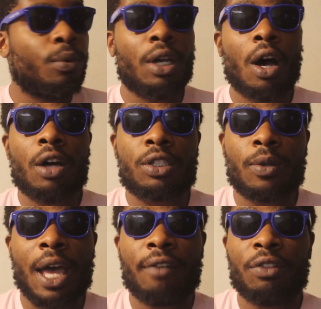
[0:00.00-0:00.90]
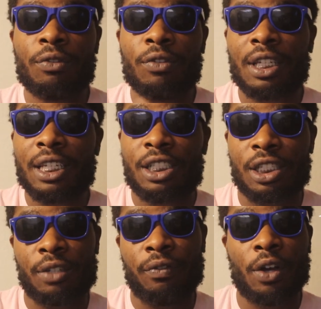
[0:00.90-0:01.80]
We also have the
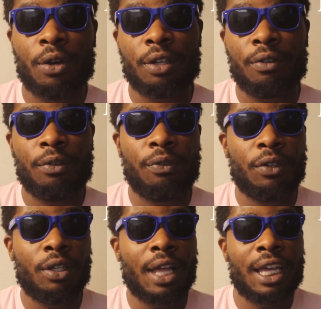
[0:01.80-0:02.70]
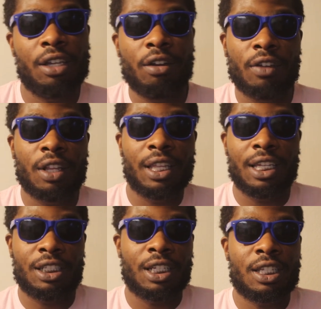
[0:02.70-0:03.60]
religious folk. If you feel like you're
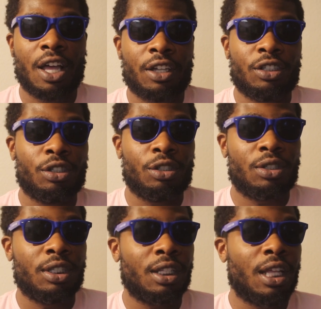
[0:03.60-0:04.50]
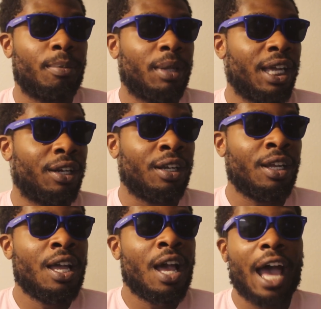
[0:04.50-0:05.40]
religious, I'll introduce you to them later.
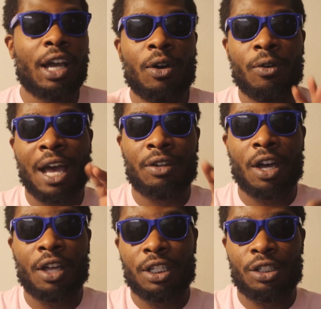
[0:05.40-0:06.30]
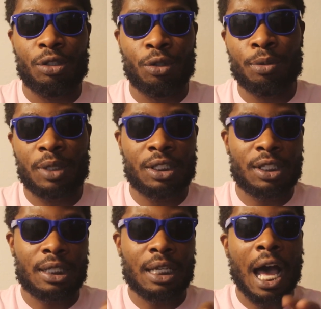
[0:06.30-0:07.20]
I go around all these groups and
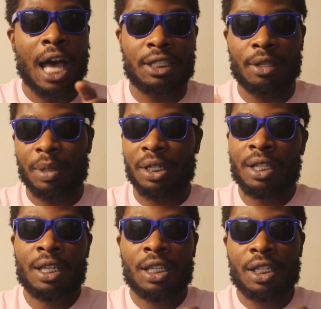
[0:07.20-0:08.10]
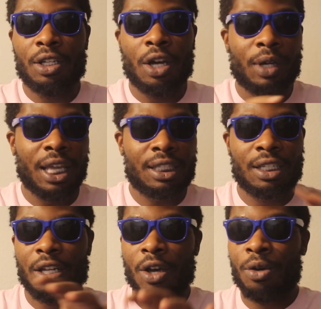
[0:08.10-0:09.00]
just gossip and, you know, get
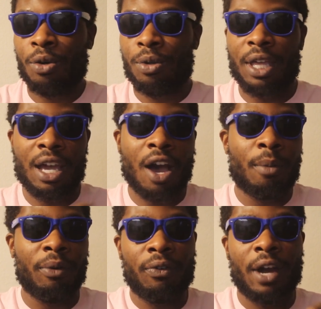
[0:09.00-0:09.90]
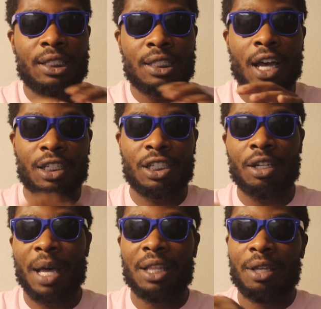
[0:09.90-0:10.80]
to know who they are before I talk shit
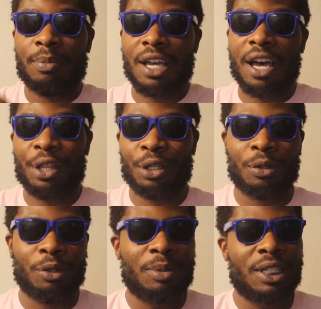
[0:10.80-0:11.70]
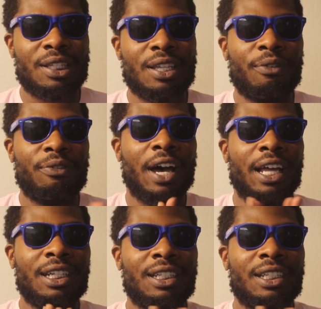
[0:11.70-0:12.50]
about them to other groups. It's so fun.